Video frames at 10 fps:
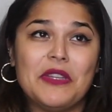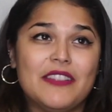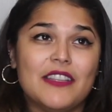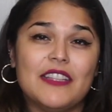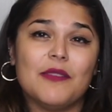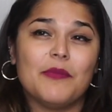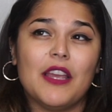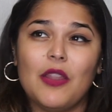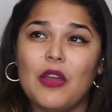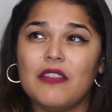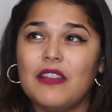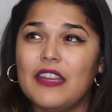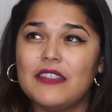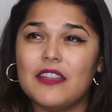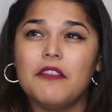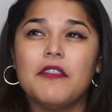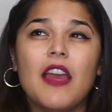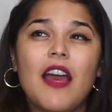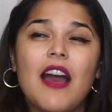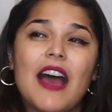They said something along the lines of
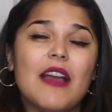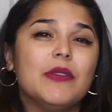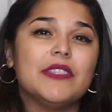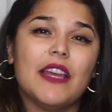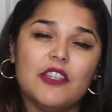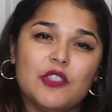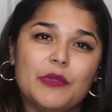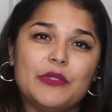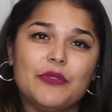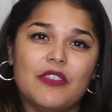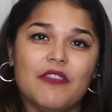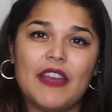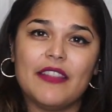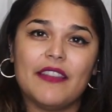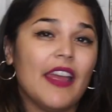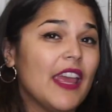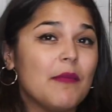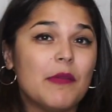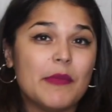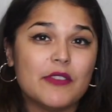I was eligible due to the fact that I
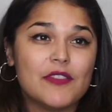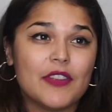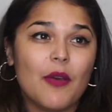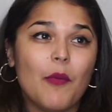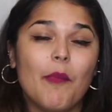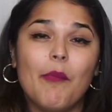am a MilSo,